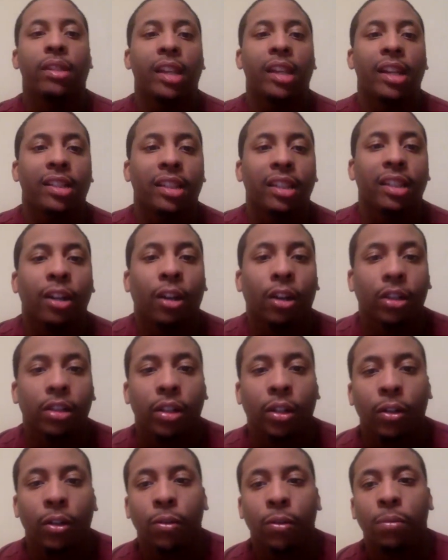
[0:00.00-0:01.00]
at Seahawks
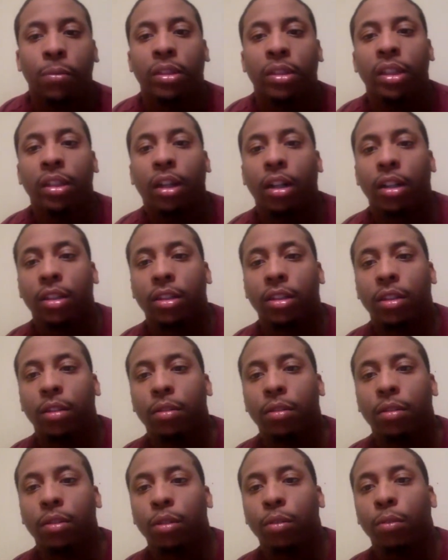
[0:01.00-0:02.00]
home. Seahawks
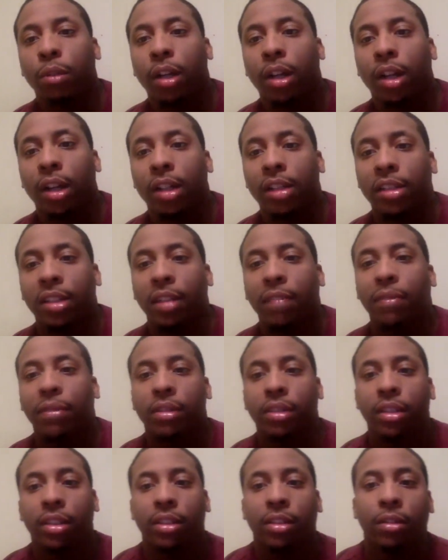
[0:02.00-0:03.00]
don't do well at San
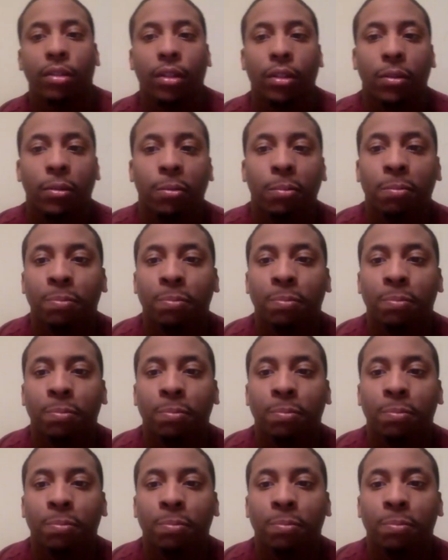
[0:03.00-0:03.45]
Francisco home.